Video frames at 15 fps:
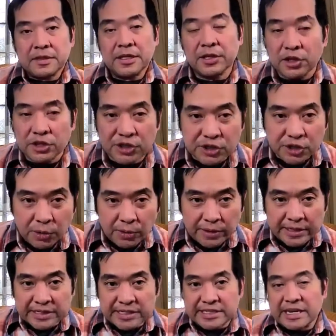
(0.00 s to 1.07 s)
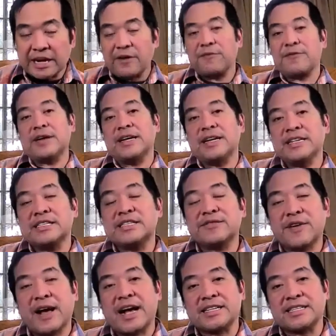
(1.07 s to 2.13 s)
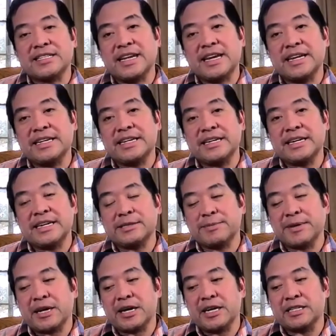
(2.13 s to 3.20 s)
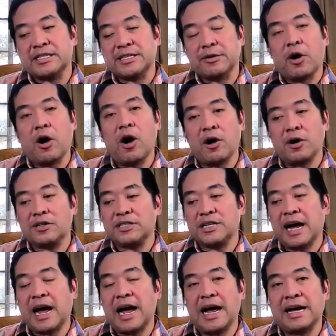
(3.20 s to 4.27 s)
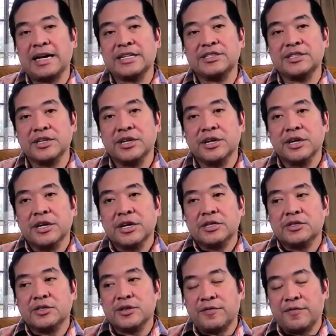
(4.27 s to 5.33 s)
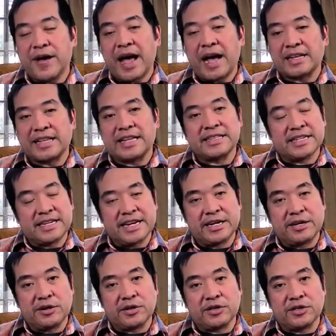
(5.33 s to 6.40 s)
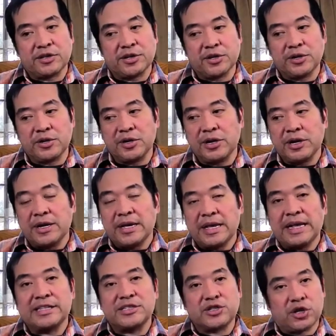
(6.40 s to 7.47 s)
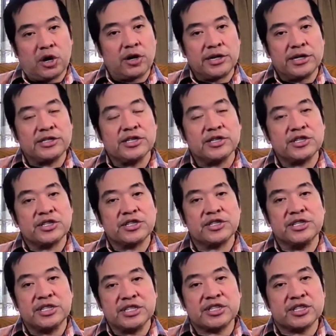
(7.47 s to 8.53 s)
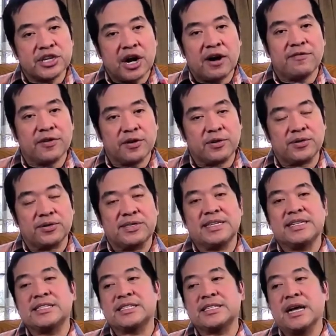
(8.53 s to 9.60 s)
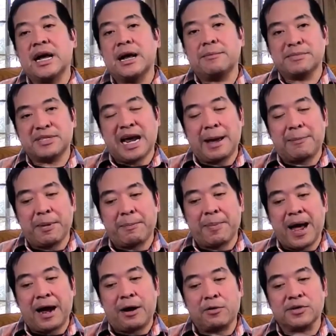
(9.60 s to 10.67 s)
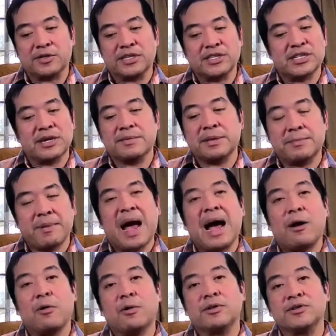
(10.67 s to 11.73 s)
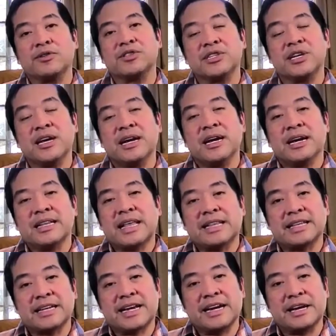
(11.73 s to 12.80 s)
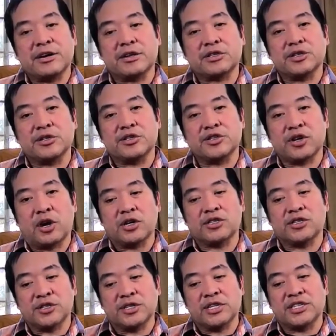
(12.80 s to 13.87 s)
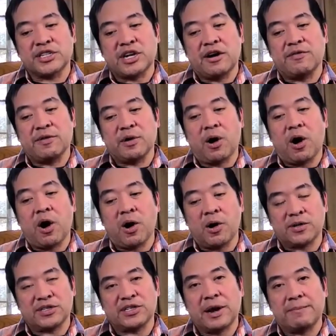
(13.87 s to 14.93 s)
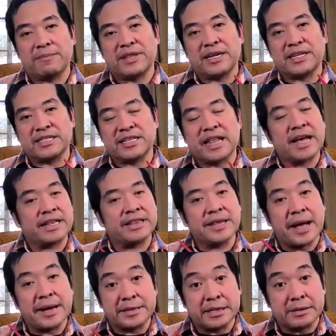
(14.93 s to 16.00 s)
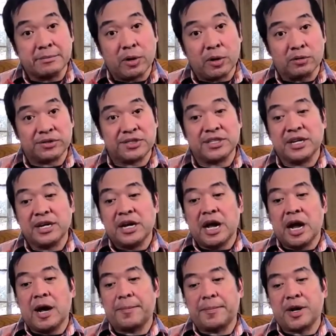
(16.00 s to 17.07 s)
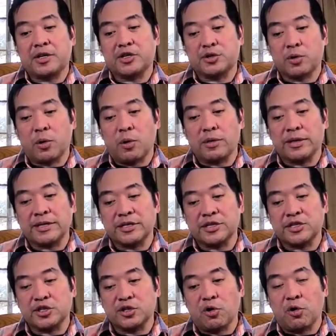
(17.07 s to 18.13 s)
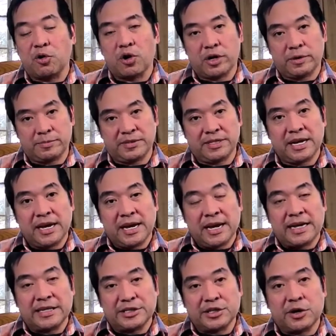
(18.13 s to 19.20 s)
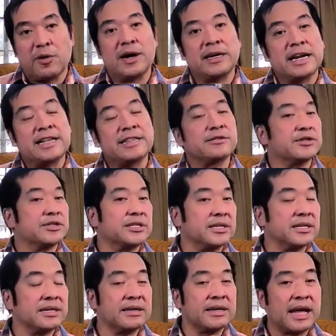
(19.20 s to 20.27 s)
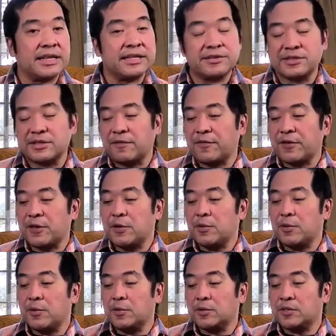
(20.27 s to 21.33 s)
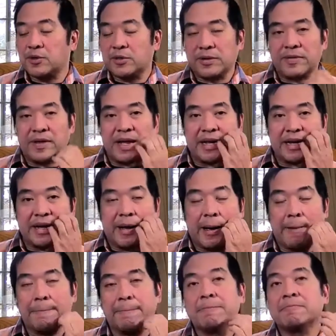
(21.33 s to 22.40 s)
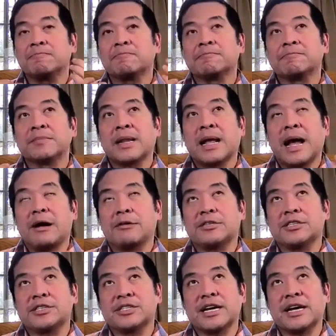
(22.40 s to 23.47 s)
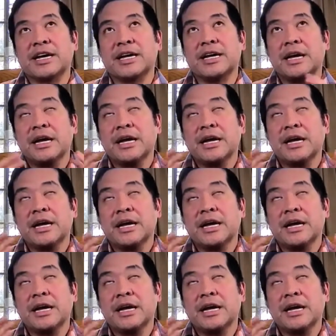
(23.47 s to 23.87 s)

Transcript: the story itself is fascinating is because there are ties to the fact that the character is starting to discover these type of powers. And some of the powers that the character starts to discover are some things like lightning bolts, controlling the storms, and so on. And there's a few sort of like, how can you say,